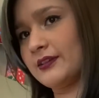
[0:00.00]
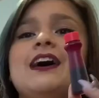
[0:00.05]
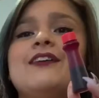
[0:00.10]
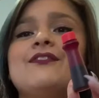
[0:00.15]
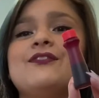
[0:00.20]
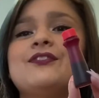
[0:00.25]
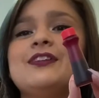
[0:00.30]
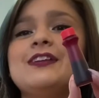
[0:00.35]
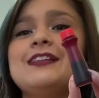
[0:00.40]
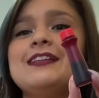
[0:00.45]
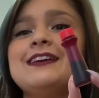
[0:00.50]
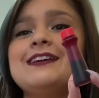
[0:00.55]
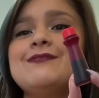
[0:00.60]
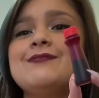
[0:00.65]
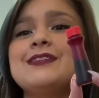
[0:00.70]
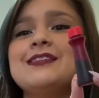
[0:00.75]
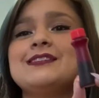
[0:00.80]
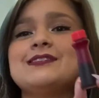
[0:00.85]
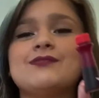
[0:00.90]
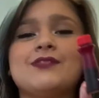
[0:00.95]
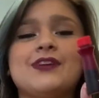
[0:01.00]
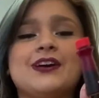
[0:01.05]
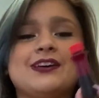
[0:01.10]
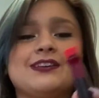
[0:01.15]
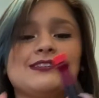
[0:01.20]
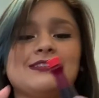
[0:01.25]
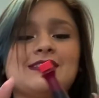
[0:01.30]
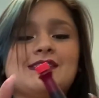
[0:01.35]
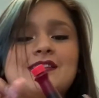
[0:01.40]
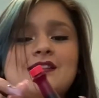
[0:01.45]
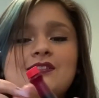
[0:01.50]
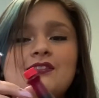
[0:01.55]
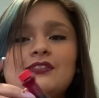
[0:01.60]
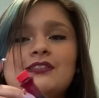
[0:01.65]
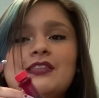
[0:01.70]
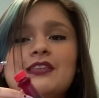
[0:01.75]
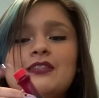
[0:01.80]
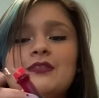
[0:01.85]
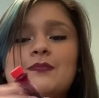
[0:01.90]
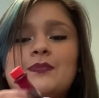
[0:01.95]
What I like about these vials is they look
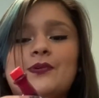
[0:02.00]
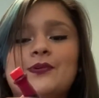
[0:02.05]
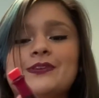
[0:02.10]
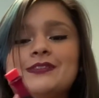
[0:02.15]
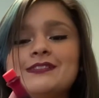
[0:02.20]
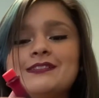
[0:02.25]
like the poison